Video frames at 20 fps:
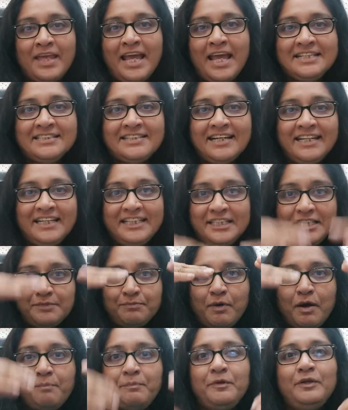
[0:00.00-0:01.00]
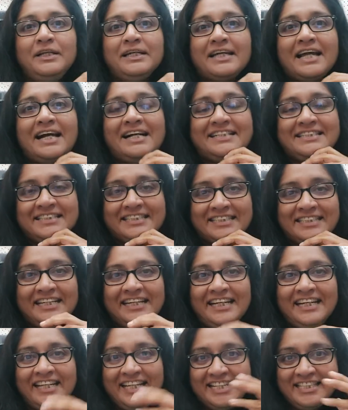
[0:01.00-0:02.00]
and suddenly this popular culture
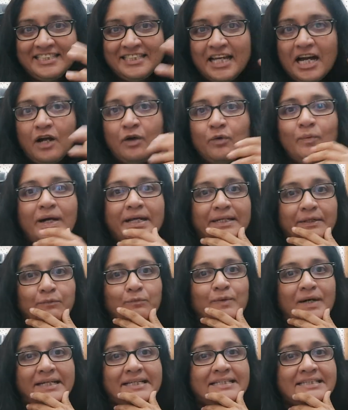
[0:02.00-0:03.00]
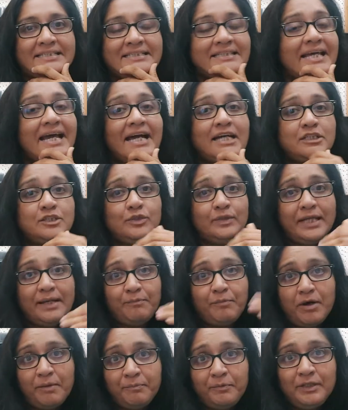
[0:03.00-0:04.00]
is now what is there. So
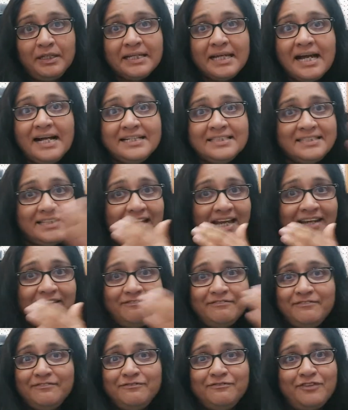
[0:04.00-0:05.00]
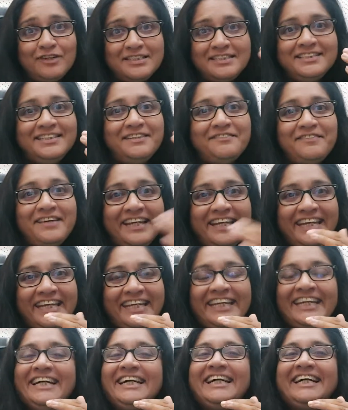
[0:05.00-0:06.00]
that popular culture wasn't
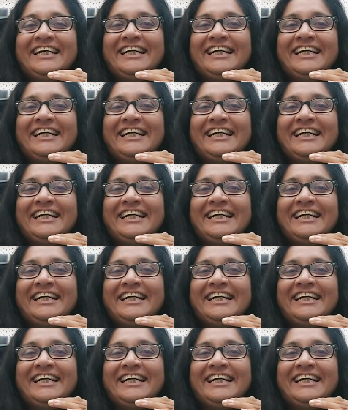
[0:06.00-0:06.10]
very